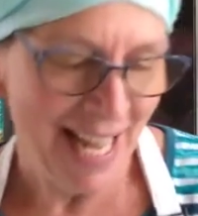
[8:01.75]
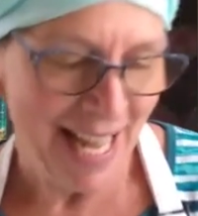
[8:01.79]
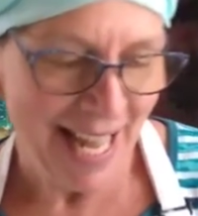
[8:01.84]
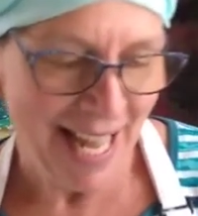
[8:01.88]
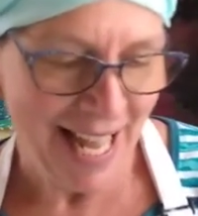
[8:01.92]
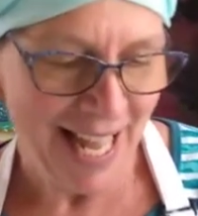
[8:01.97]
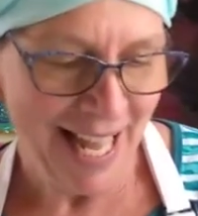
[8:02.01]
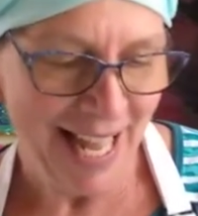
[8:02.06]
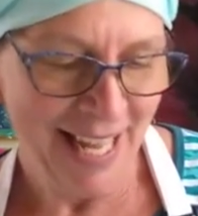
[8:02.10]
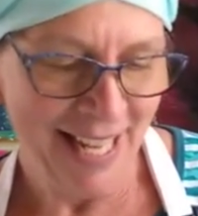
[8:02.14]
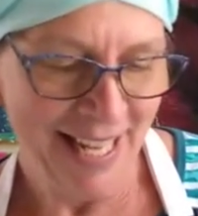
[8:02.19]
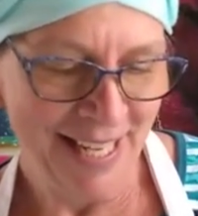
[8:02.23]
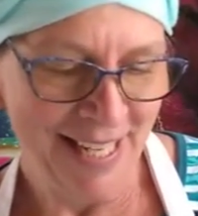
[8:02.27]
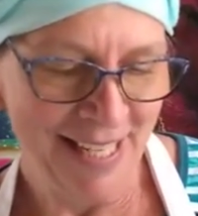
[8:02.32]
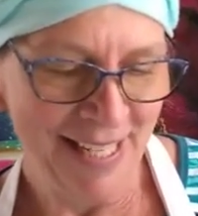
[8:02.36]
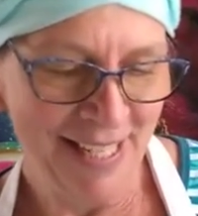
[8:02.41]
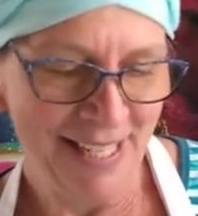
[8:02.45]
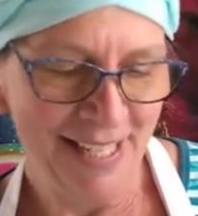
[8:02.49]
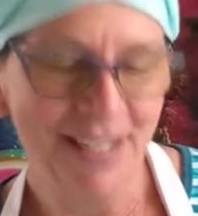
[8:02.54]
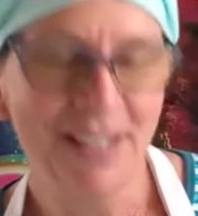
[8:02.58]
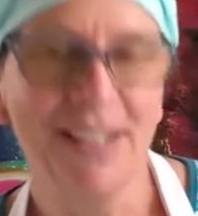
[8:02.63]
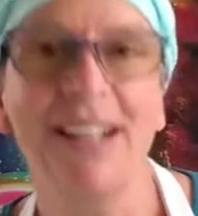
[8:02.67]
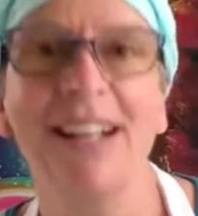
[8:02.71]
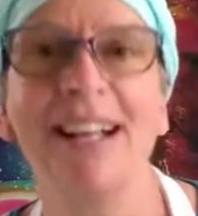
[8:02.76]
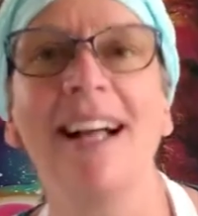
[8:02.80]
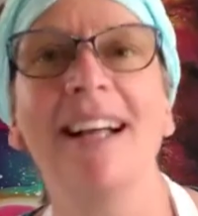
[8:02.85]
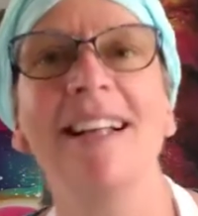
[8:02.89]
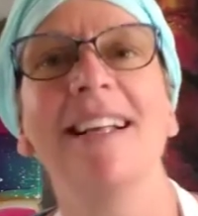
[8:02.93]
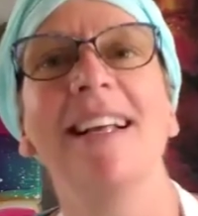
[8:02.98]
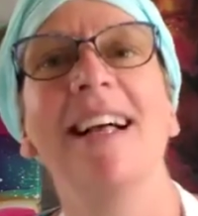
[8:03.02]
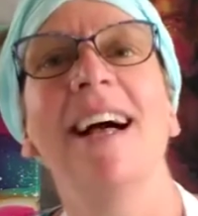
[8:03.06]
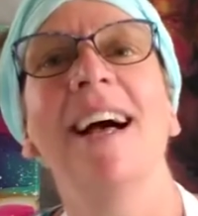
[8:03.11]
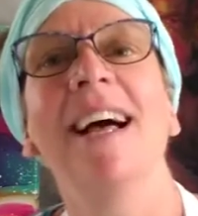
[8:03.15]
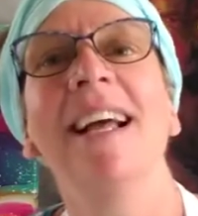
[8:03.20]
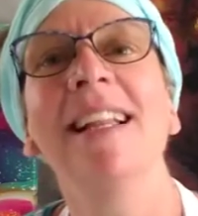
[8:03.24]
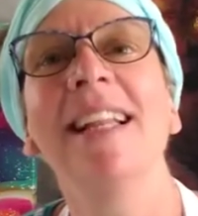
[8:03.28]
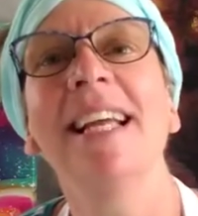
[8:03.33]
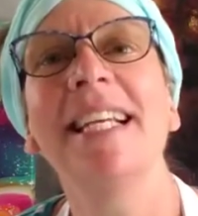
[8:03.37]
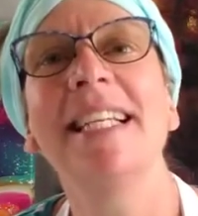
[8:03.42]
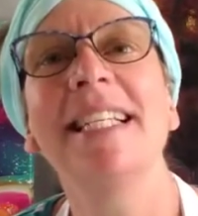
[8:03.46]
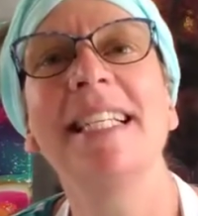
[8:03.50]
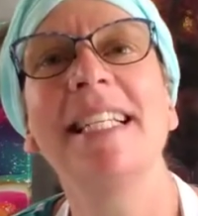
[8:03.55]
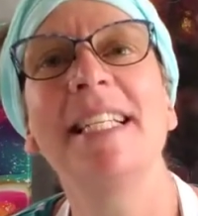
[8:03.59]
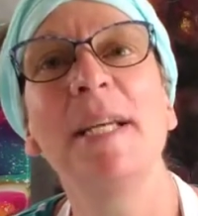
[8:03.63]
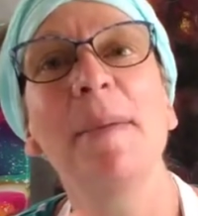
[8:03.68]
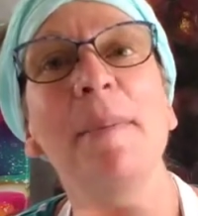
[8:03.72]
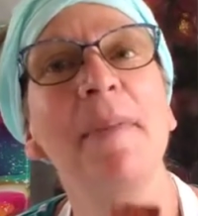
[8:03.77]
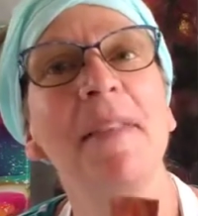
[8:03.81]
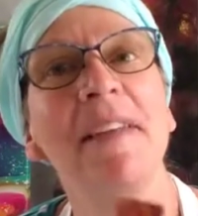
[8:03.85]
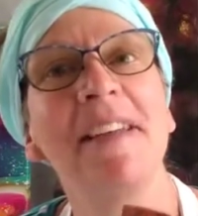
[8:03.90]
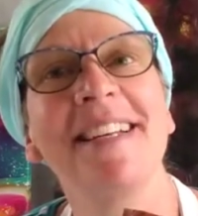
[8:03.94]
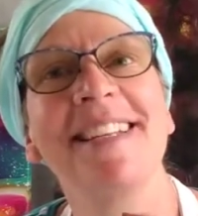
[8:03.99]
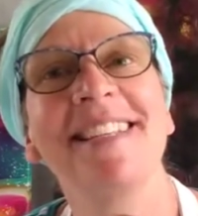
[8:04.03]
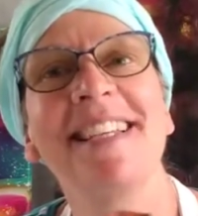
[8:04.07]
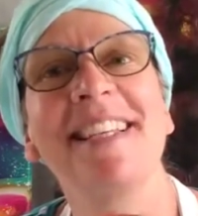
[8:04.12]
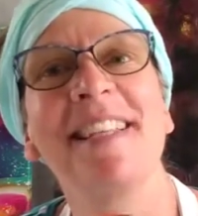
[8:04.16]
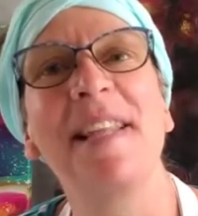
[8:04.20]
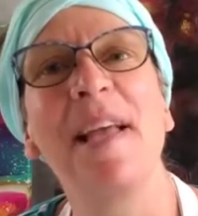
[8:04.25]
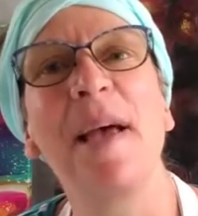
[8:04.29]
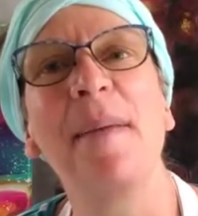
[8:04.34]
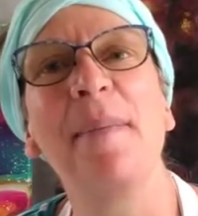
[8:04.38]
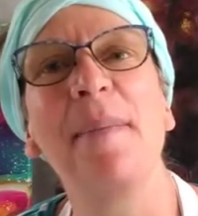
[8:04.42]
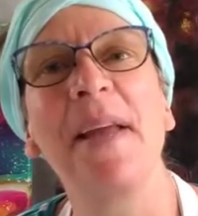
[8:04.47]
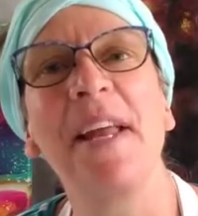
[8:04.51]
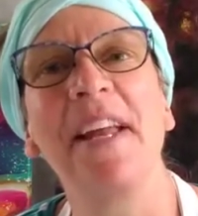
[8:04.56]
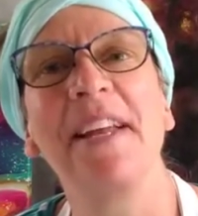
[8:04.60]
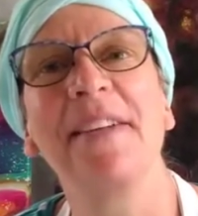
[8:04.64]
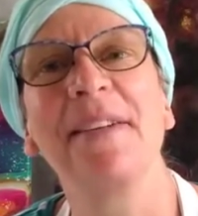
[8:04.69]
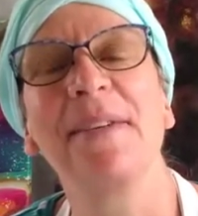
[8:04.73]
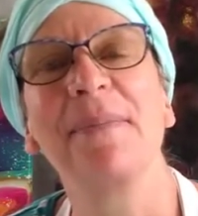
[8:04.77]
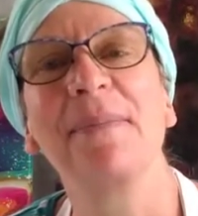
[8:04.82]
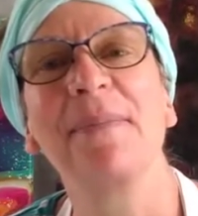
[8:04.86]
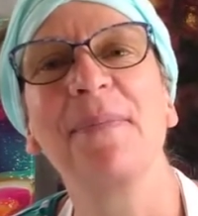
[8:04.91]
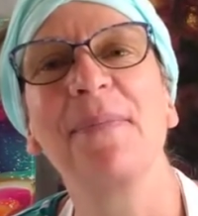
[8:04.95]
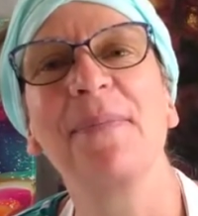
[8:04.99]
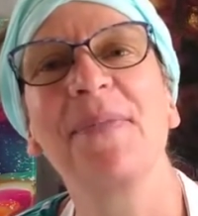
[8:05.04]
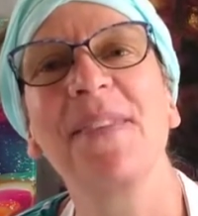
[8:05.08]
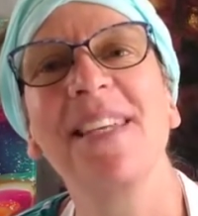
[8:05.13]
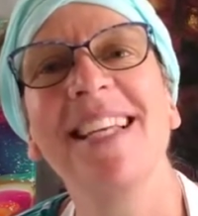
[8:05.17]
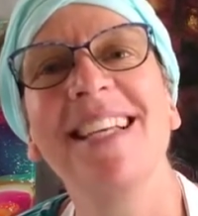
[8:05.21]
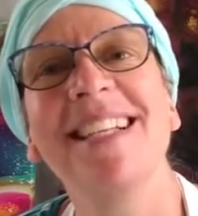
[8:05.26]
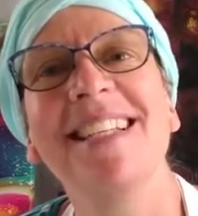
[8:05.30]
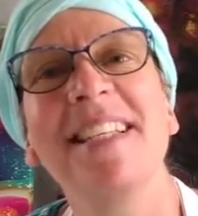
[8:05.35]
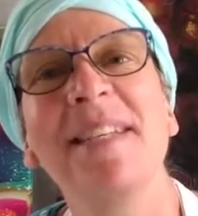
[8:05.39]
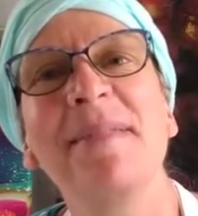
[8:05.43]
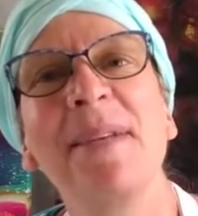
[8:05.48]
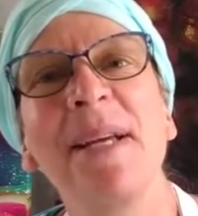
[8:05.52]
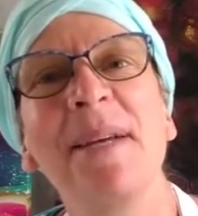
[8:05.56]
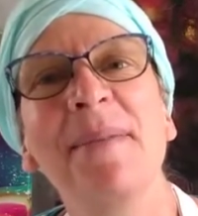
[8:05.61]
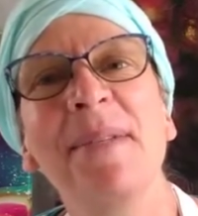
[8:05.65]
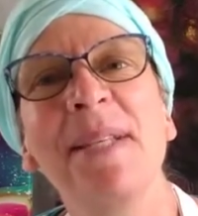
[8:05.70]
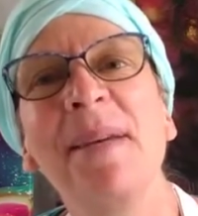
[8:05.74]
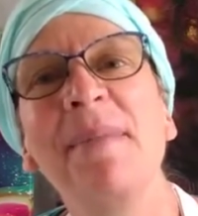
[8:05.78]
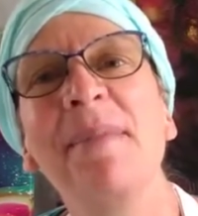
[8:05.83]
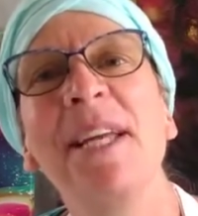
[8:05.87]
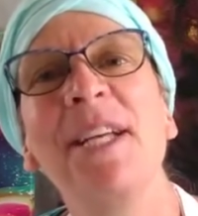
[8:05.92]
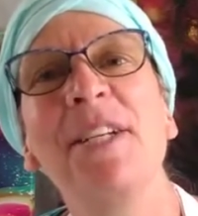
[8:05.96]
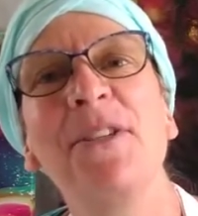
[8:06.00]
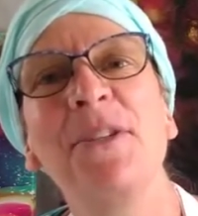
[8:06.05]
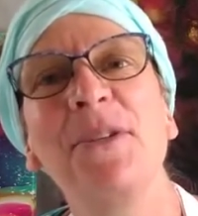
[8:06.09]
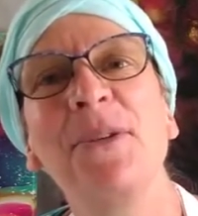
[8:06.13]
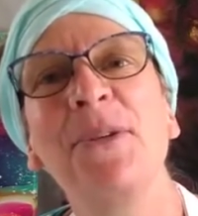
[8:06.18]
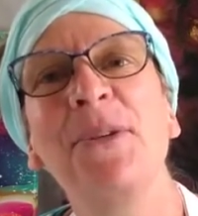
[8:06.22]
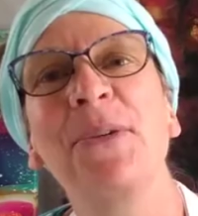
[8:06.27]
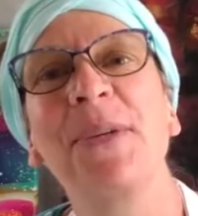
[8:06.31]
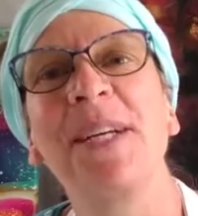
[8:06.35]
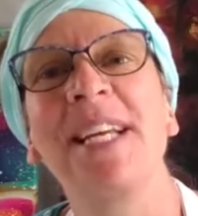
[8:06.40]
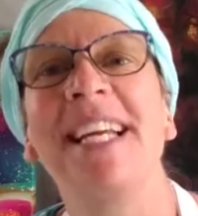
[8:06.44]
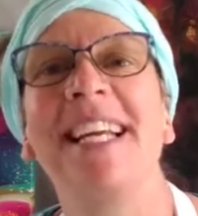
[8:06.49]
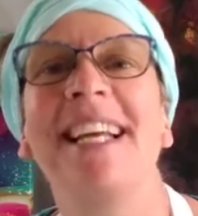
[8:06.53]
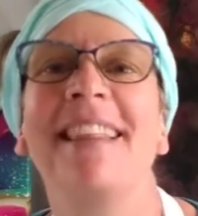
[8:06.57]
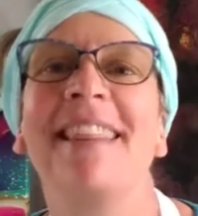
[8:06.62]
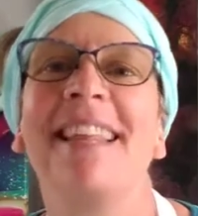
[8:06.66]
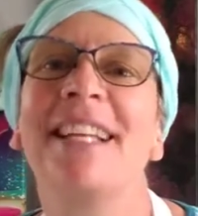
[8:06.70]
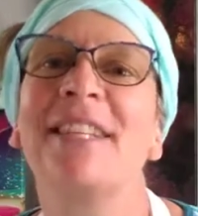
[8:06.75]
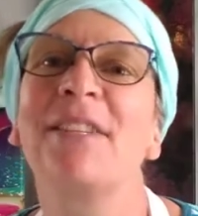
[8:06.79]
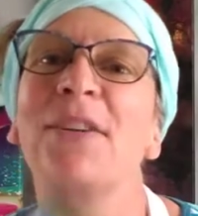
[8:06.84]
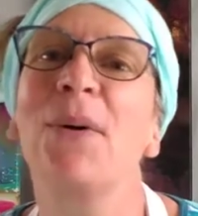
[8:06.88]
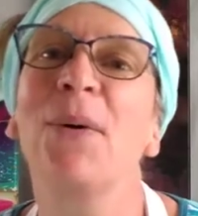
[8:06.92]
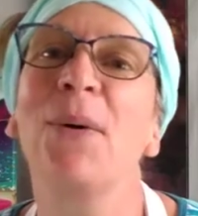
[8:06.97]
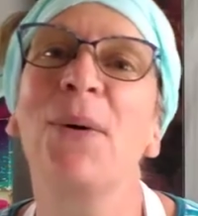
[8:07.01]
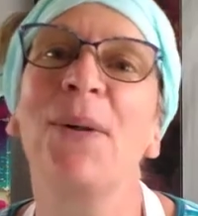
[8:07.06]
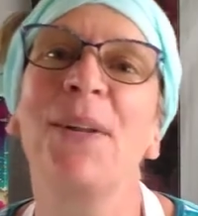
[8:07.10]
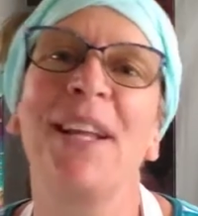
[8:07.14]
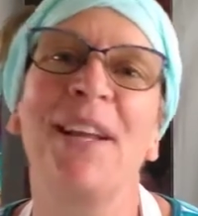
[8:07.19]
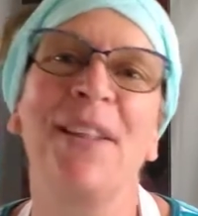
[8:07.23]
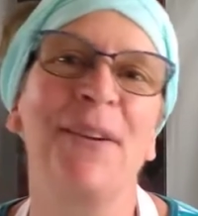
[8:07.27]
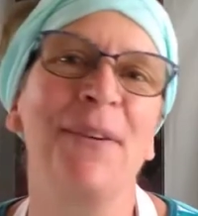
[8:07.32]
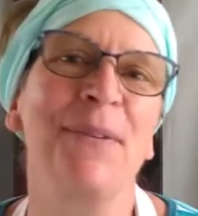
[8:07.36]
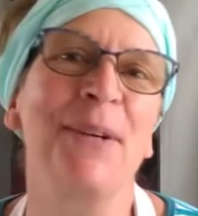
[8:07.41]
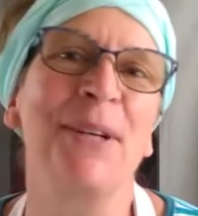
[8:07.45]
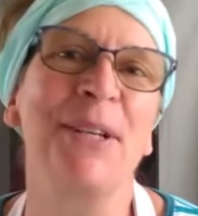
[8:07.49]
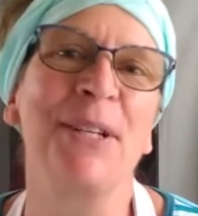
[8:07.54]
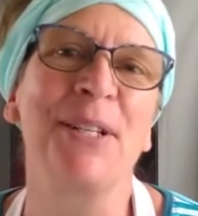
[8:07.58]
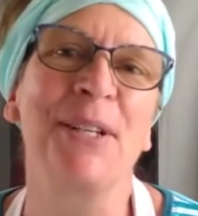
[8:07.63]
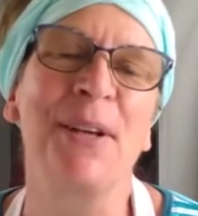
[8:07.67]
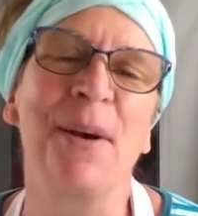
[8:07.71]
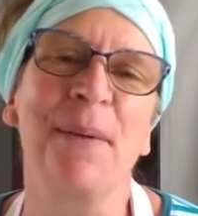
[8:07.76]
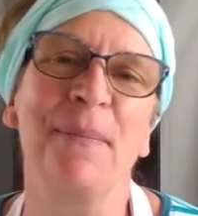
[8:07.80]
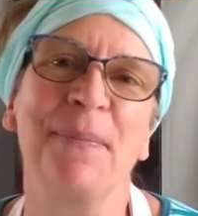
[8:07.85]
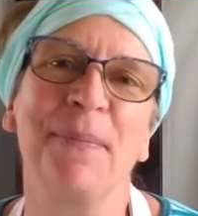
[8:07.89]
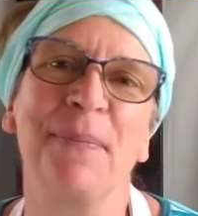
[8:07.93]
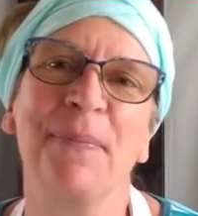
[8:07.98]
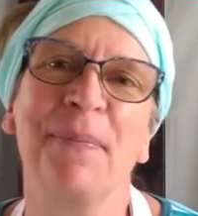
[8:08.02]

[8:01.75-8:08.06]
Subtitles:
And I like to dip things in that paint. Sometimes I make jewelry, and that's a whole other workshop.